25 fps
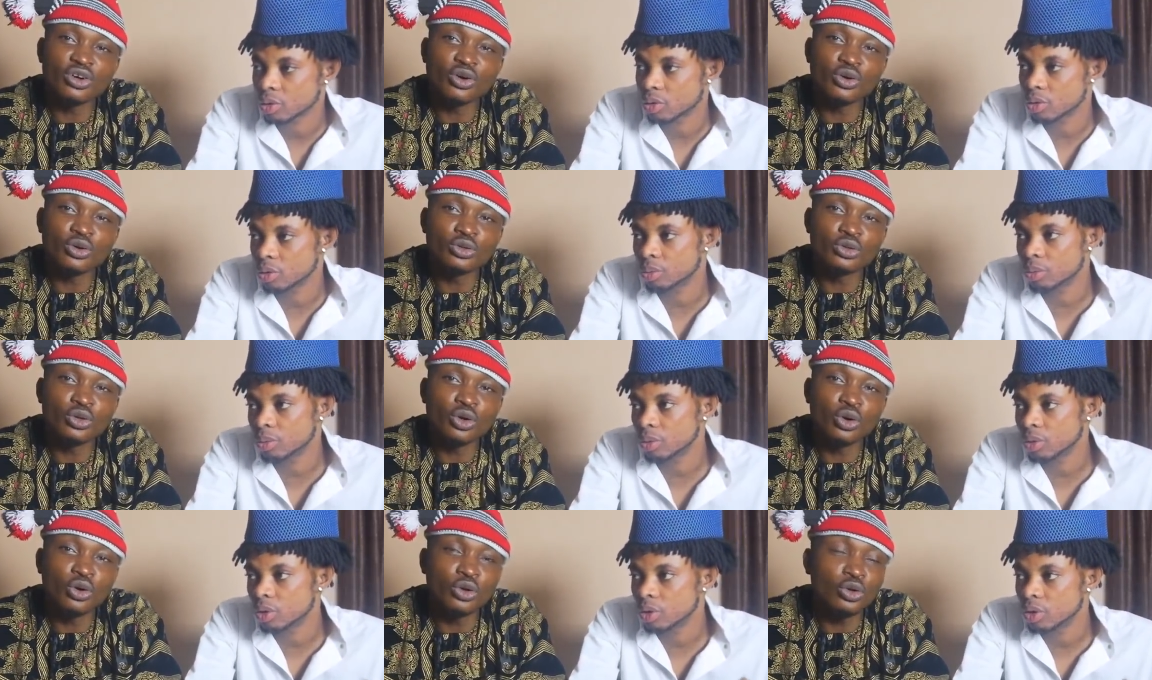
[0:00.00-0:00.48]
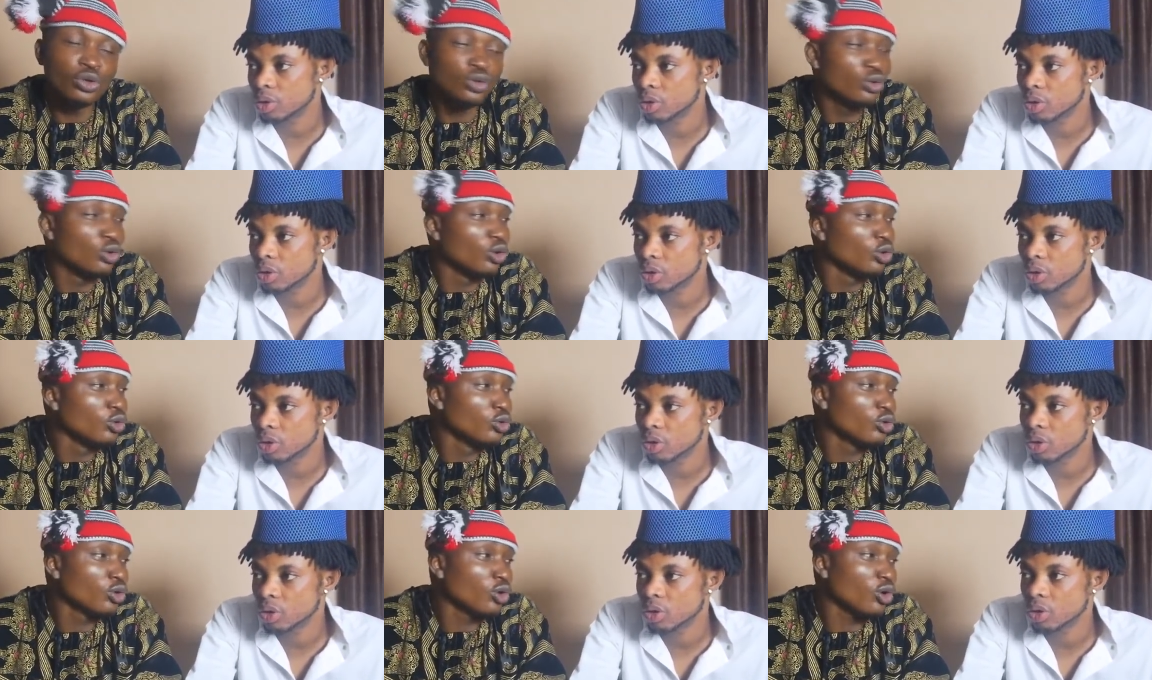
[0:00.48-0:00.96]

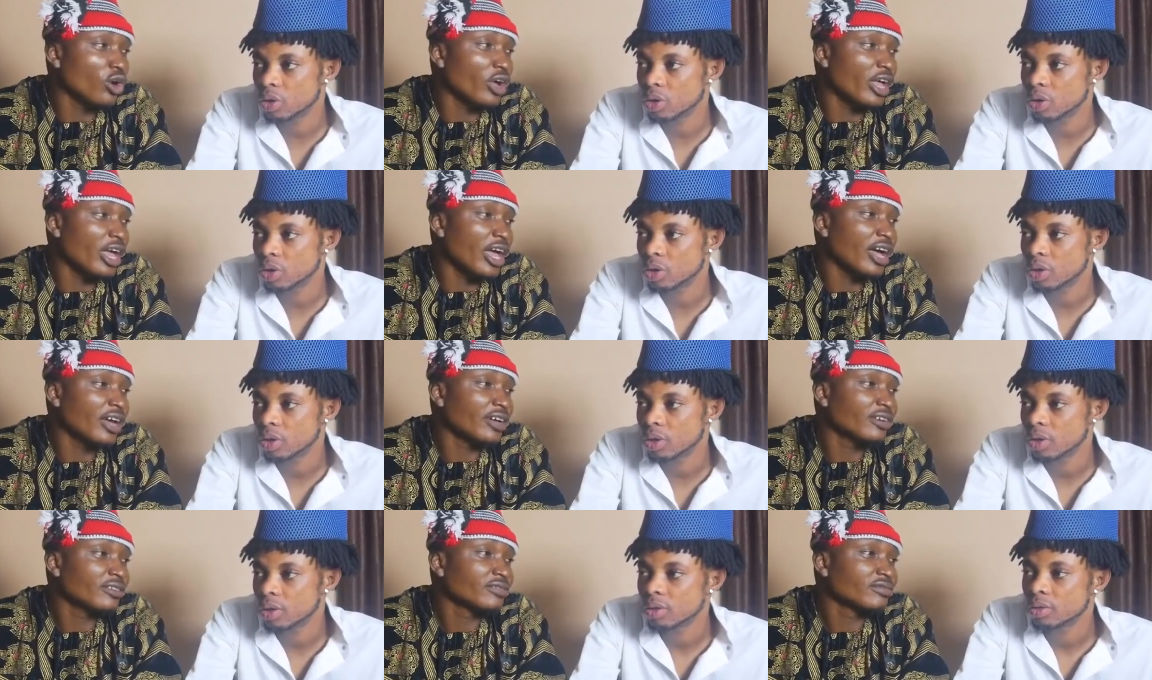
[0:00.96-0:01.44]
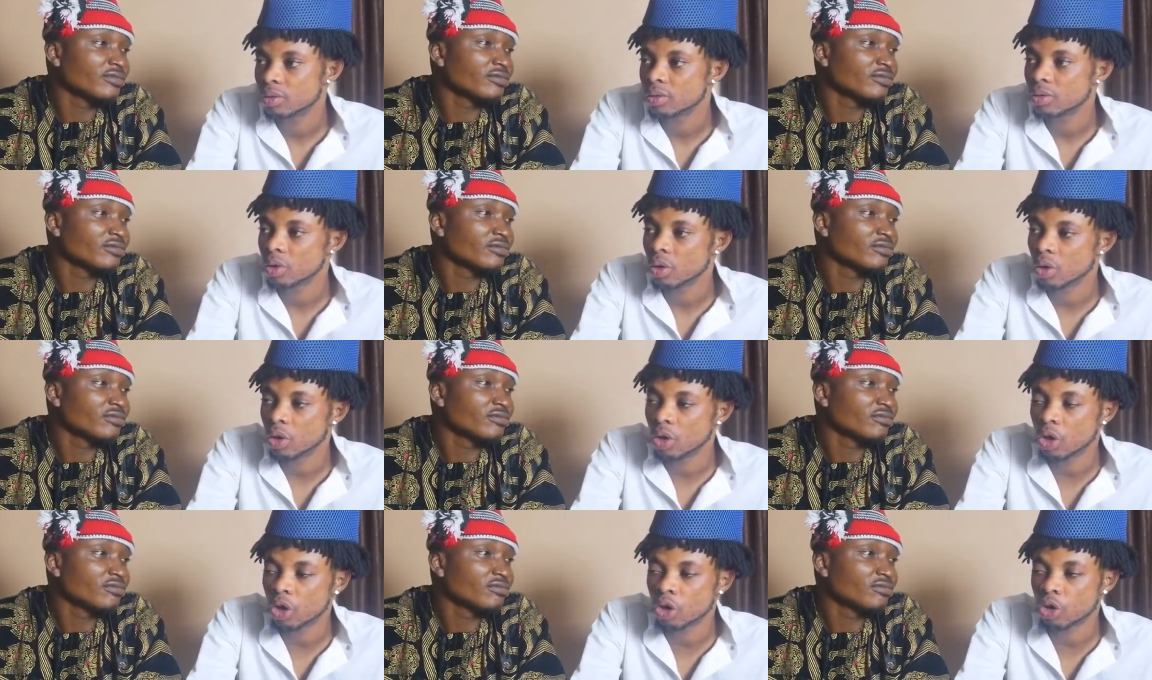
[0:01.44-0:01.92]
Speaker 1: Olukoya
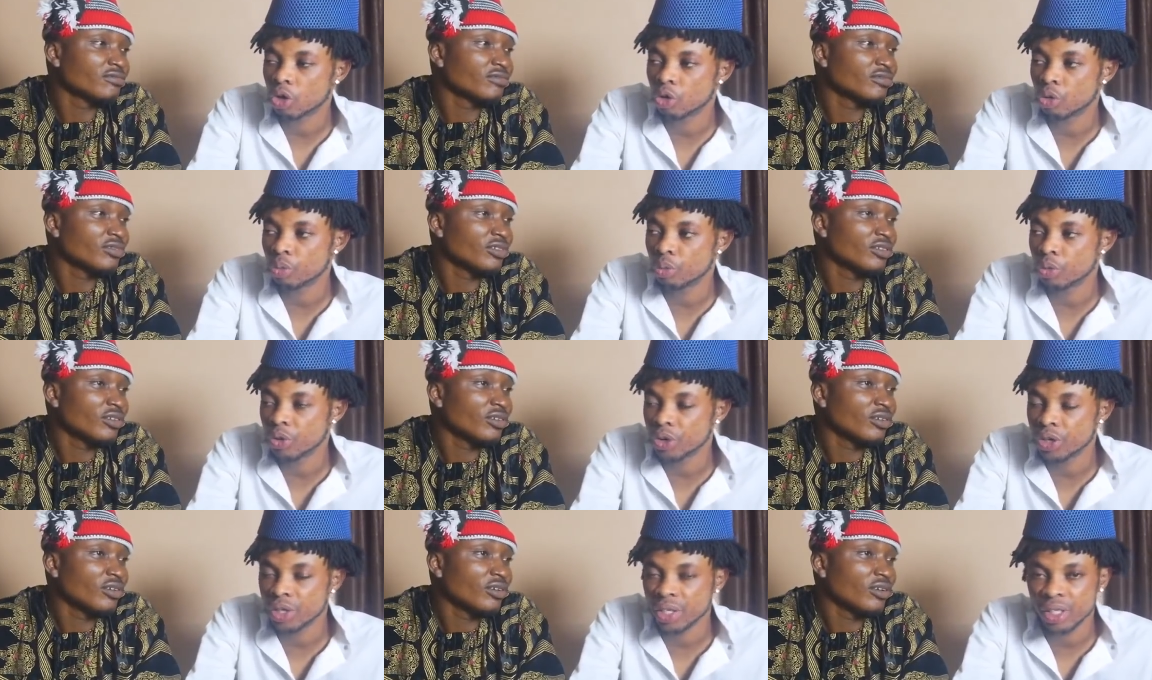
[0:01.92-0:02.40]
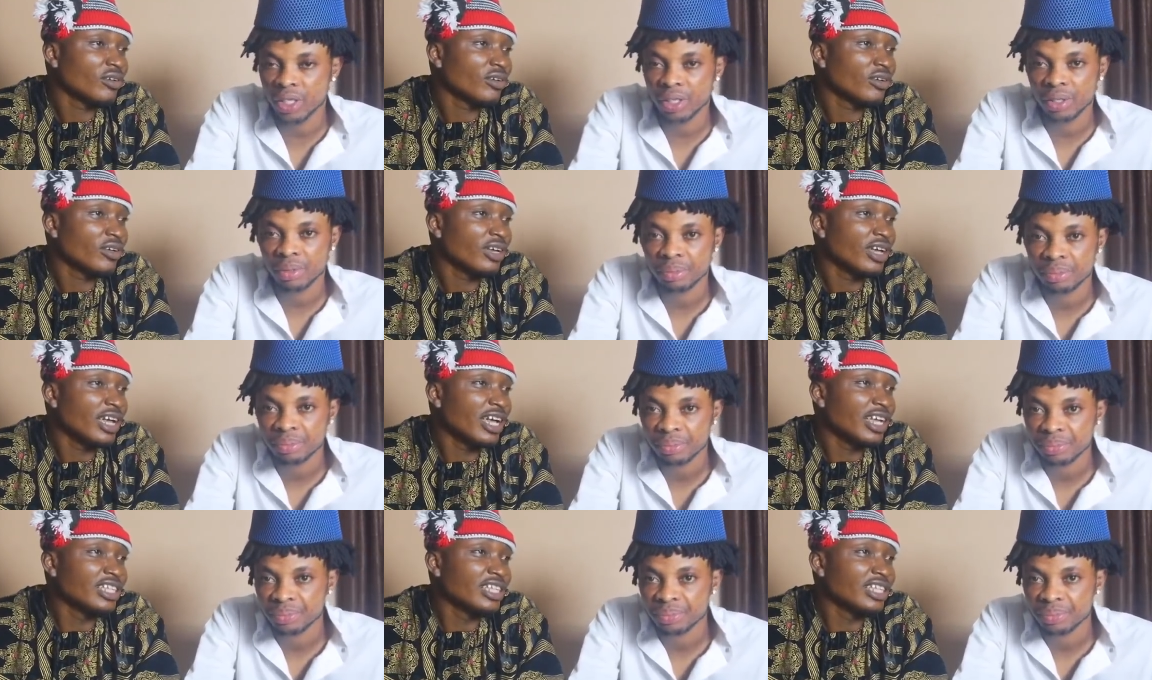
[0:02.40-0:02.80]
or Kumuyi.